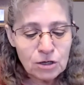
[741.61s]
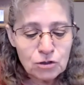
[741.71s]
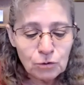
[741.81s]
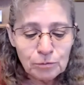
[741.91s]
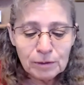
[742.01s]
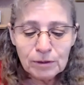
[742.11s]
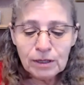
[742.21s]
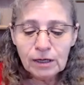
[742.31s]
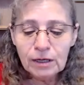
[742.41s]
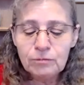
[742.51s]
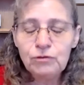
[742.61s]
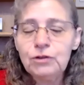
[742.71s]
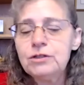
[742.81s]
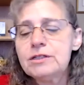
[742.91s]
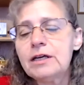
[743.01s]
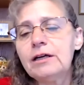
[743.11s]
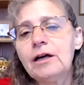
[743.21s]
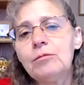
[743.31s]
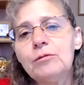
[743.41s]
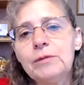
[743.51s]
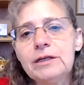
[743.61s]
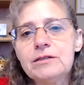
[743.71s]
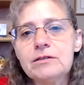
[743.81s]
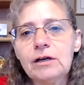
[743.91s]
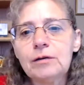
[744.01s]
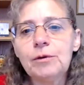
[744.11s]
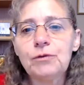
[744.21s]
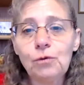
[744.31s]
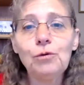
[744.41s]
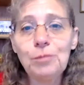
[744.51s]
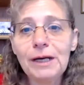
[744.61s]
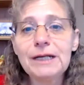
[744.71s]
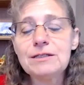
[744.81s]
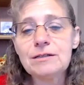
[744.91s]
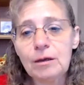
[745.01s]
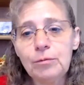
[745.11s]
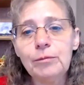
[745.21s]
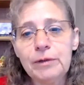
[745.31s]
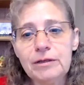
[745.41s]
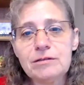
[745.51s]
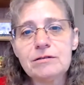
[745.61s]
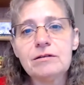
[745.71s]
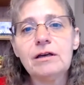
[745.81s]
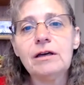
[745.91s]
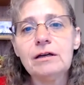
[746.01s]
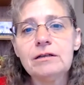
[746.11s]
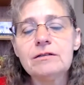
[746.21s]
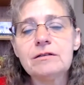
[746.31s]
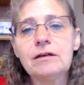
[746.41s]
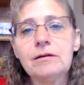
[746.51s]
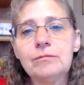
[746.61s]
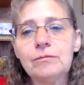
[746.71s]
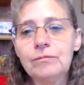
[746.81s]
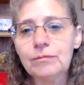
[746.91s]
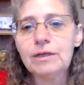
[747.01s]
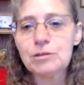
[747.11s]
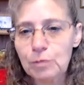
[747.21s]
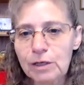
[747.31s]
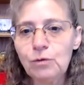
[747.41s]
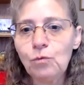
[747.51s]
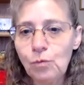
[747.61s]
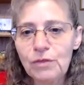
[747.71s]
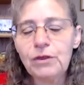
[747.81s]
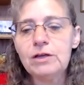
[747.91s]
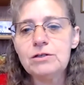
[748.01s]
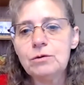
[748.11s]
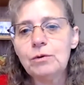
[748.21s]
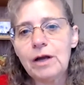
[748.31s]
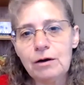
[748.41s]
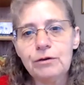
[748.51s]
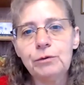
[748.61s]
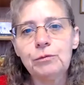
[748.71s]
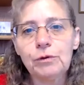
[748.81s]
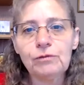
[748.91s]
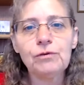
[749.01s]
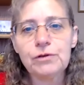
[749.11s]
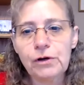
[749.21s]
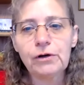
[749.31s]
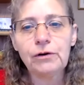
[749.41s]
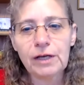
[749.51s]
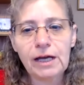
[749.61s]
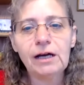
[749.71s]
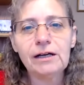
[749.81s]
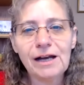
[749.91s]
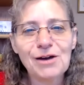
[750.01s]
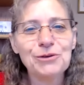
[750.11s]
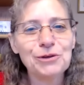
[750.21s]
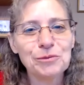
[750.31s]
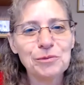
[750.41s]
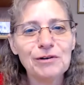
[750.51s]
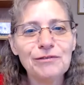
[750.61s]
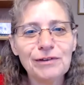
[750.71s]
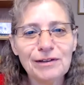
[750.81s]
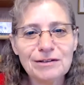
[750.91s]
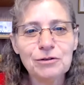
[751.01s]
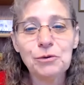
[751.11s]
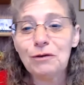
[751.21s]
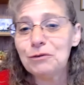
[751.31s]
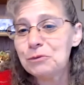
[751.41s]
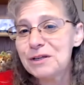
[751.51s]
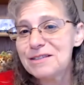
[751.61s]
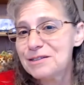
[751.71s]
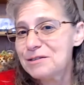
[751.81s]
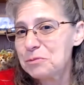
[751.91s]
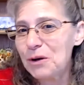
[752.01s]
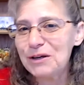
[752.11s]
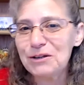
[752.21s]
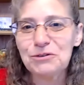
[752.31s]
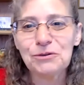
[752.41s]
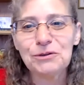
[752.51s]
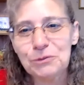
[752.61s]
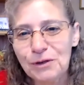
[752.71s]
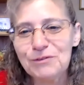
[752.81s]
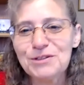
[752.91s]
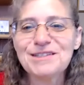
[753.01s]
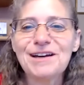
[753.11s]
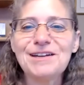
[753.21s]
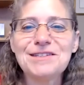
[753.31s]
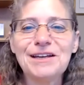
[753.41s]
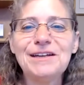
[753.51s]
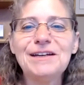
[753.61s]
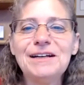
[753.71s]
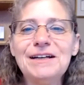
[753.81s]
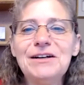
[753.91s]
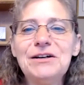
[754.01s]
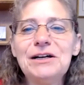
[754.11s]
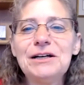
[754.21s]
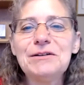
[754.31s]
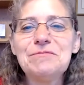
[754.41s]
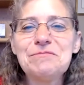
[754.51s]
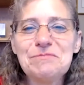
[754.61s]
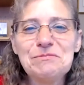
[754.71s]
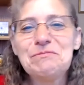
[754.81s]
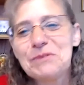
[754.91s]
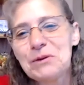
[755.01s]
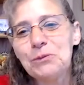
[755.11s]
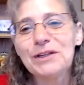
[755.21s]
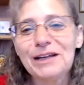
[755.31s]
So maybe if you could just take a couple of minutes and talk about the whole body supplements and explain what they do and how they would work for a dog or a cat and how they're going to benefit whoever wins this product or whoever decides they um, would